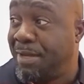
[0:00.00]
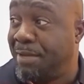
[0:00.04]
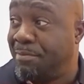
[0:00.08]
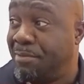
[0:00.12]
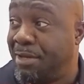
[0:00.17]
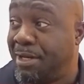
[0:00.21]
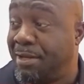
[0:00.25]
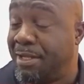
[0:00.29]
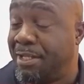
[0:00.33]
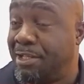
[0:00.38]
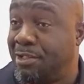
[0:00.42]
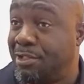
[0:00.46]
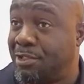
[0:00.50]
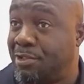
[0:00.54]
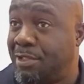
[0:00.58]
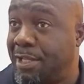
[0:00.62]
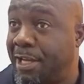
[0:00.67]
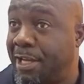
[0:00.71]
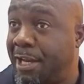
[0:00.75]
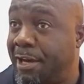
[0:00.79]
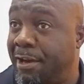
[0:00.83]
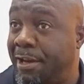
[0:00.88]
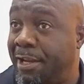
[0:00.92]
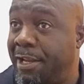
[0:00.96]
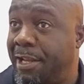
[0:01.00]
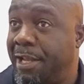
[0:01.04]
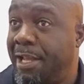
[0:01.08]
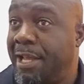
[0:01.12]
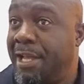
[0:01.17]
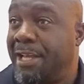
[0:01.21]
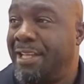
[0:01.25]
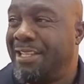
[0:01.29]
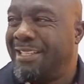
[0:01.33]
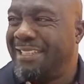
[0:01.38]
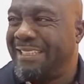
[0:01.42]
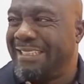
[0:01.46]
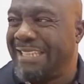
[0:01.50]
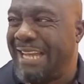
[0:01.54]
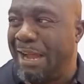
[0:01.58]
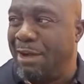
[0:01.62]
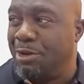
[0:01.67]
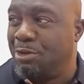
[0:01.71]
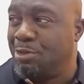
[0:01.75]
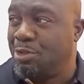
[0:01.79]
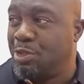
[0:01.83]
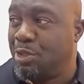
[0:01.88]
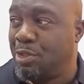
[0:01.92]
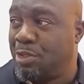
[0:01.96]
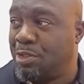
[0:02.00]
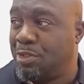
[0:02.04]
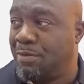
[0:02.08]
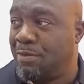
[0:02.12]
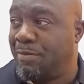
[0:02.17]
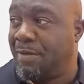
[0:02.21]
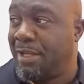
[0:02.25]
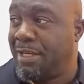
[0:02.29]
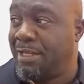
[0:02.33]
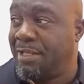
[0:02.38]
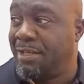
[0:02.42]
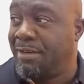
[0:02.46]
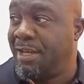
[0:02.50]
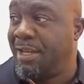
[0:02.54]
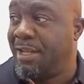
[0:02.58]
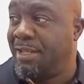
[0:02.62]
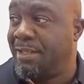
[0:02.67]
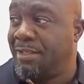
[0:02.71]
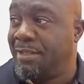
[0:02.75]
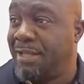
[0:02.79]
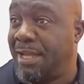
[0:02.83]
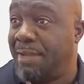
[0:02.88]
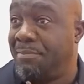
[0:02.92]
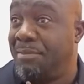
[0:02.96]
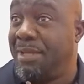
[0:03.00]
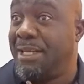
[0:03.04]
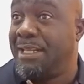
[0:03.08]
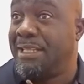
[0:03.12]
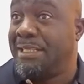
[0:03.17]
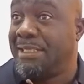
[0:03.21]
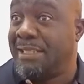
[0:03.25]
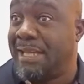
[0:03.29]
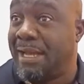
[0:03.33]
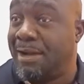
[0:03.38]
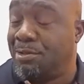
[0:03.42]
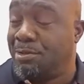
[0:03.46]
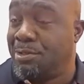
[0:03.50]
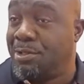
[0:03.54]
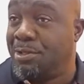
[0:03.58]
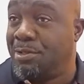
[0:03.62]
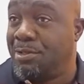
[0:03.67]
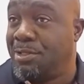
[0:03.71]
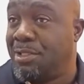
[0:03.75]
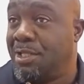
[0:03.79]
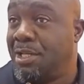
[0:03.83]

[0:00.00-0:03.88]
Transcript: My mother used to carry thousands of Adire. I mean, thousands